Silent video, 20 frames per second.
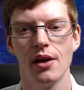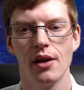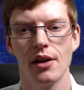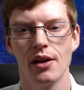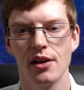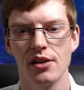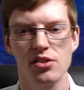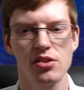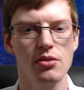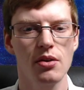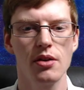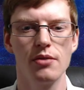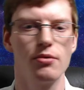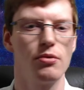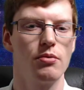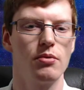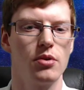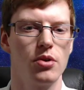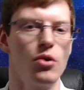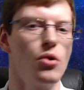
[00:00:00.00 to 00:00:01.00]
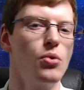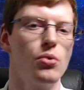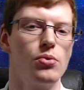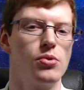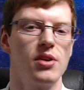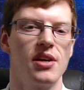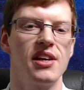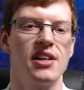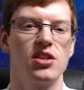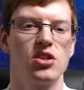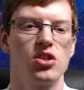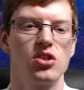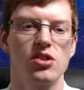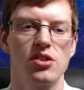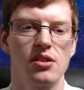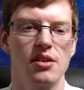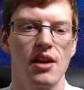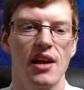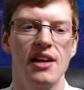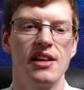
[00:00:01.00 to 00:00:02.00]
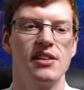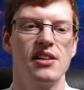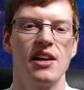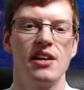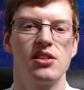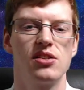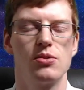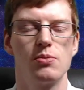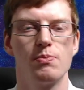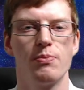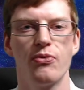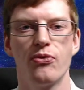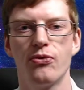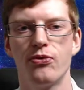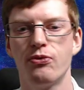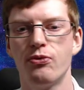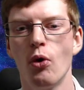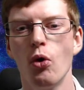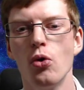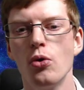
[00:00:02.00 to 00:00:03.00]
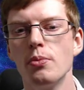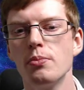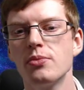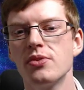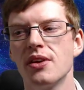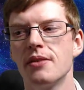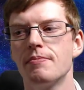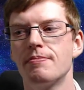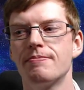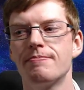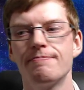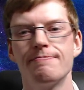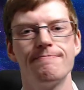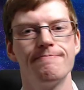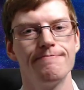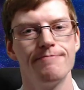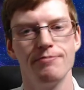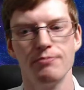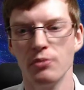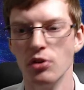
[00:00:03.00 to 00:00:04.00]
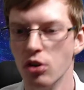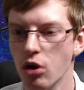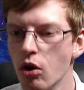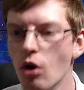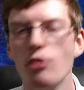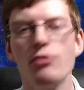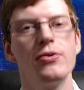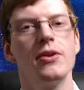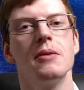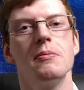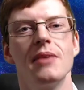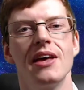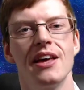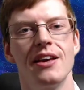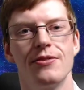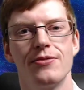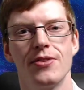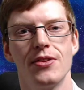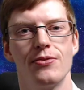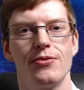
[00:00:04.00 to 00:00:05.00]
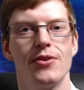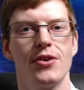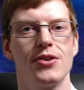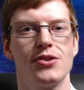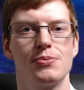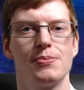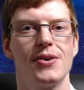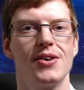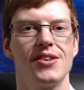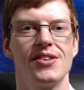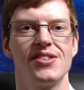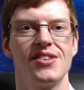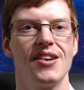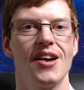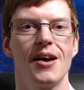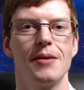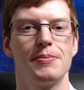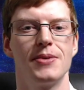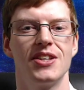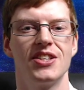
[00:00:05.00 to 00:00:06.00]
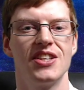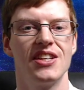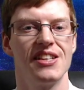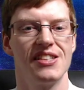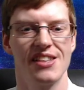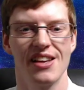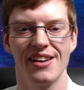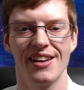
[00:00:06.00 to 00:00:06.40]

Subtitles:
It's not even renewed, it's just... It's formed a love in me for the first-person RPGs.